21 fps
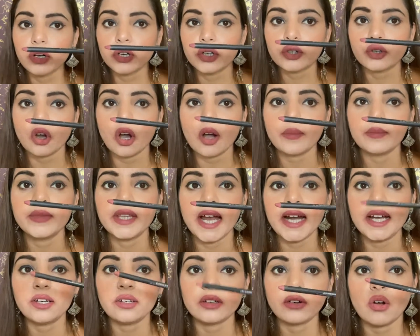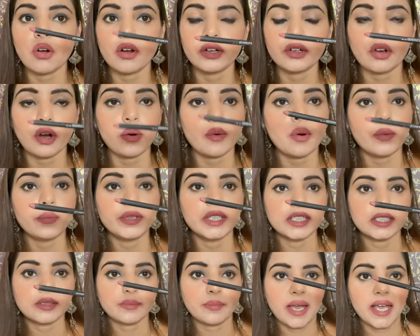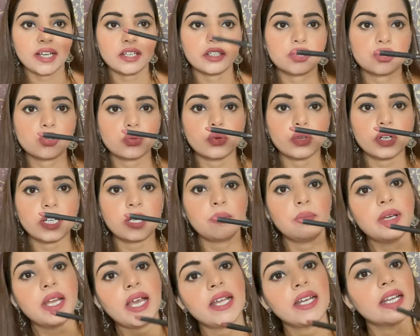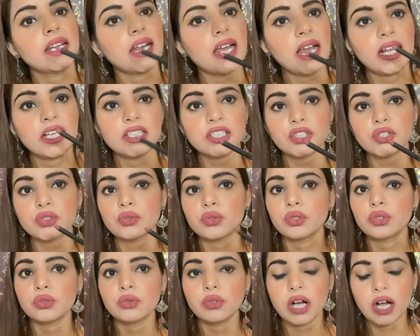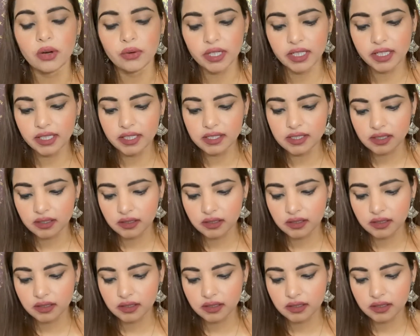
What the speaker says: top that on top of this MAC Sore Lip Liner. I'll just show you how it is.